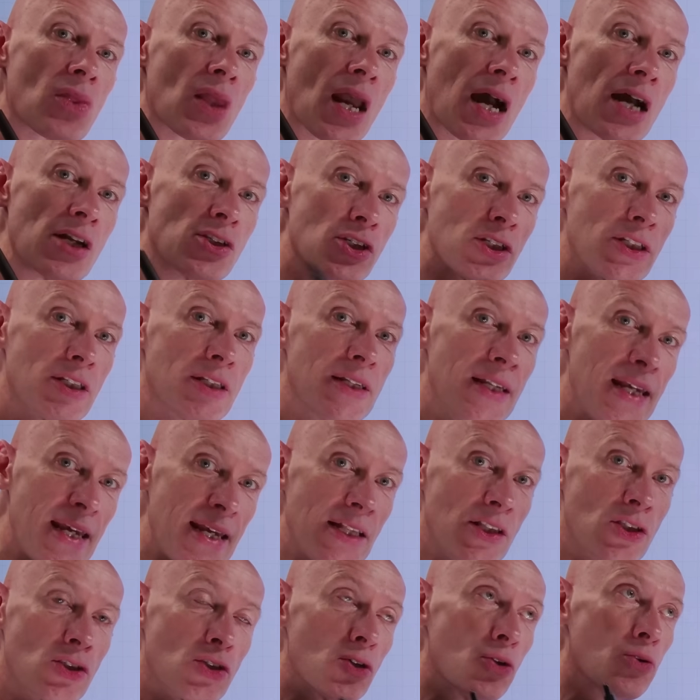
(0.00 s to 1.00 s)
I just
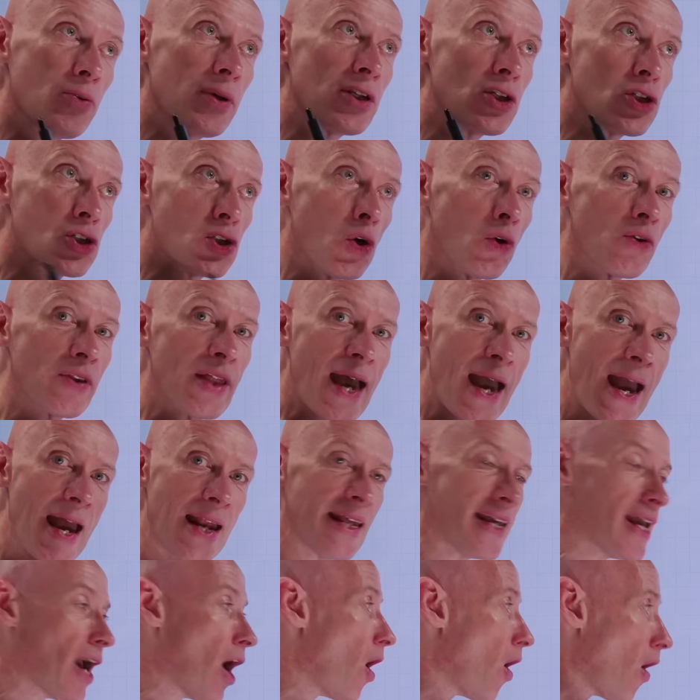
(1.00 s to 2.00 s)
need to ensure that
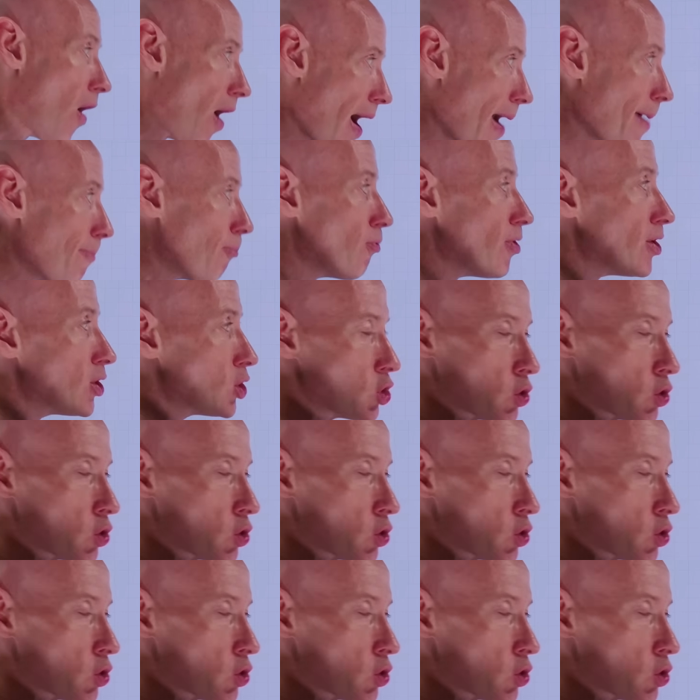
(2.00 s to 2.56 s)
any hybrid